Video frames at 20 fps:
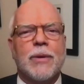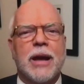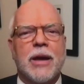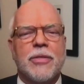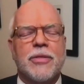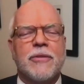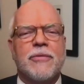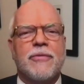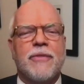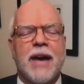
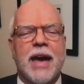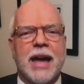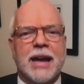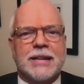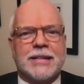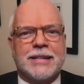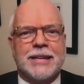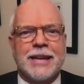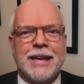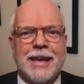around the
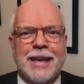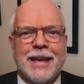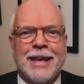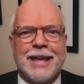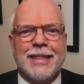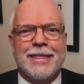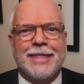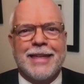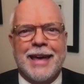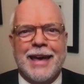fact
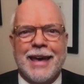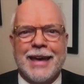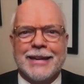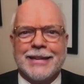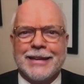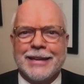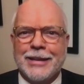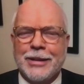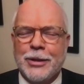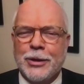
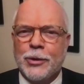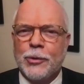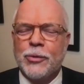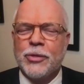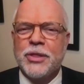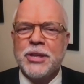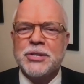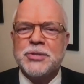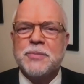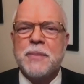that, you know,
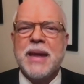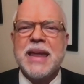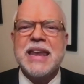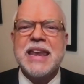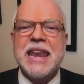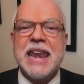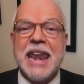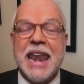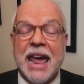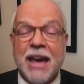this may
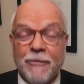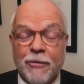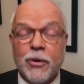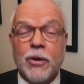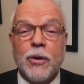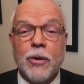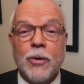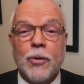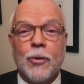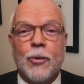
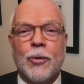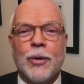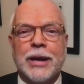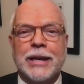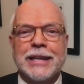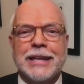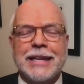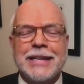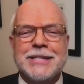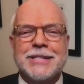never, or
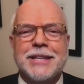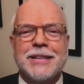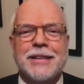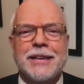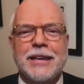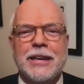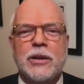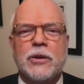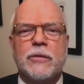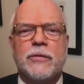at least in
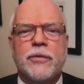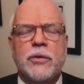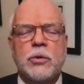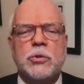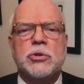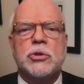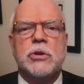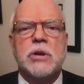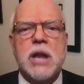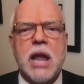the near
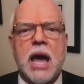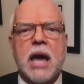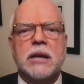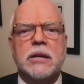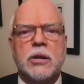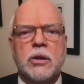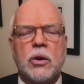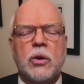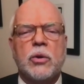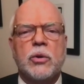future,
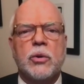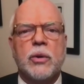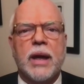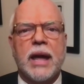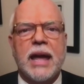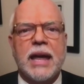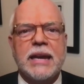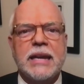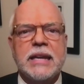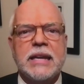not go to
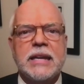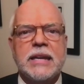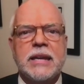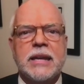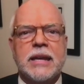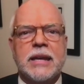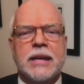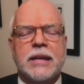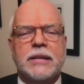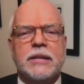any
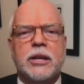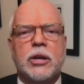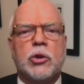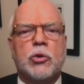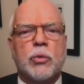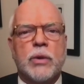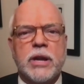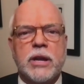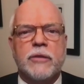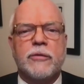
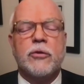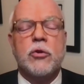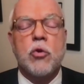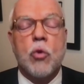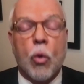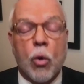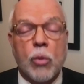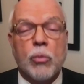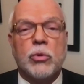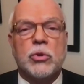degree of
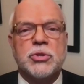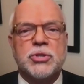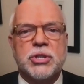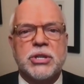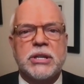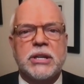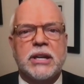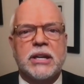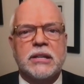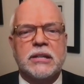
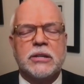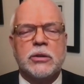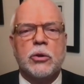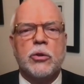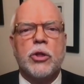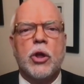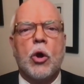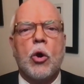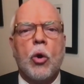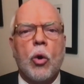normalcy until
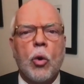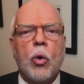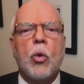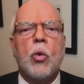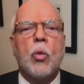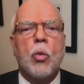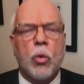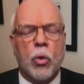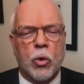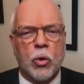the
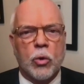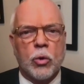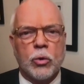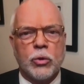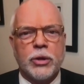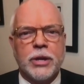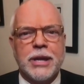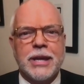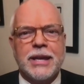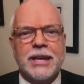whole
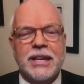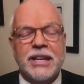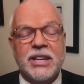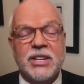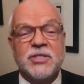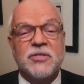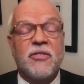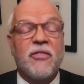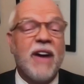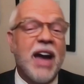world
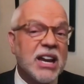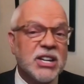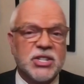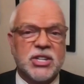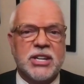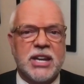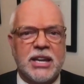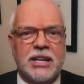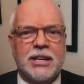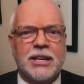is
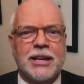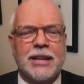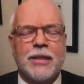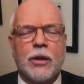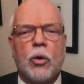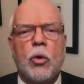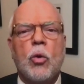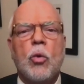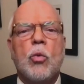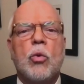vaccinated, and
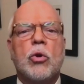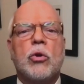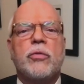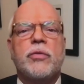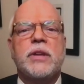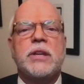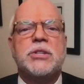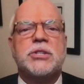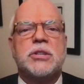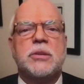the whole
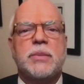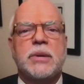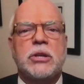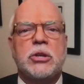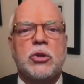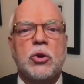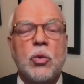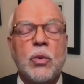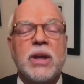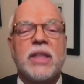world needs to be
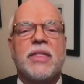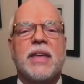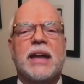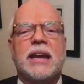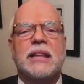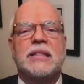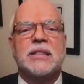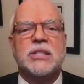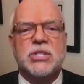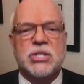doing
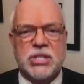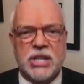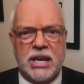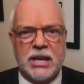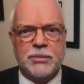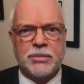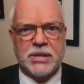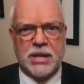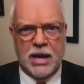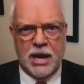that at the
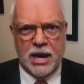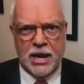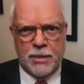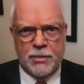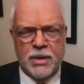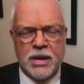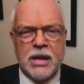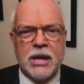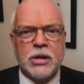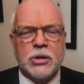same
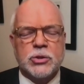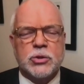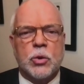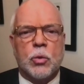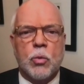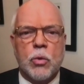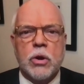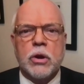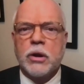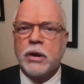time. So
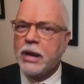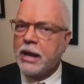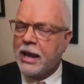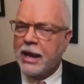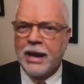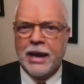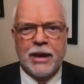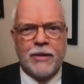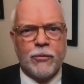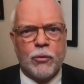we're going to
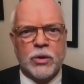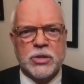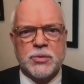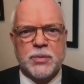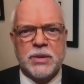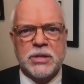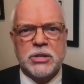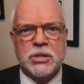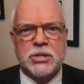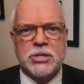have what's
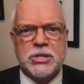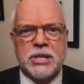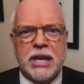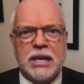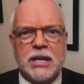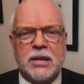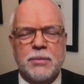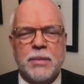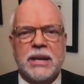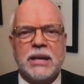been
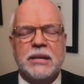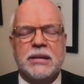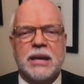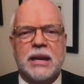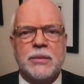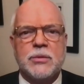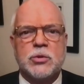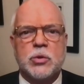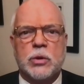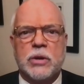stated many
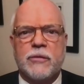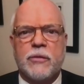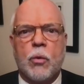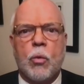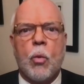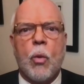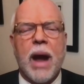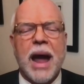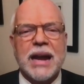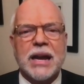times, sort of a
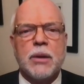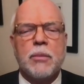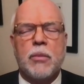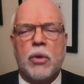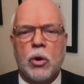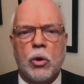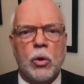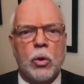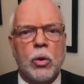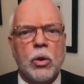
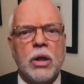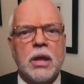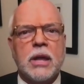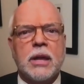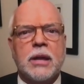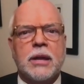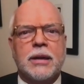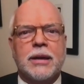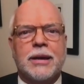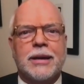whack-a-mole
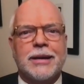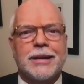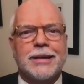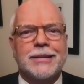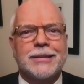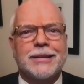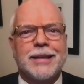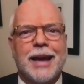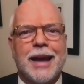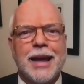
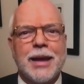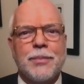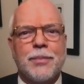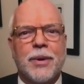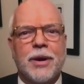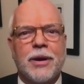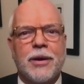type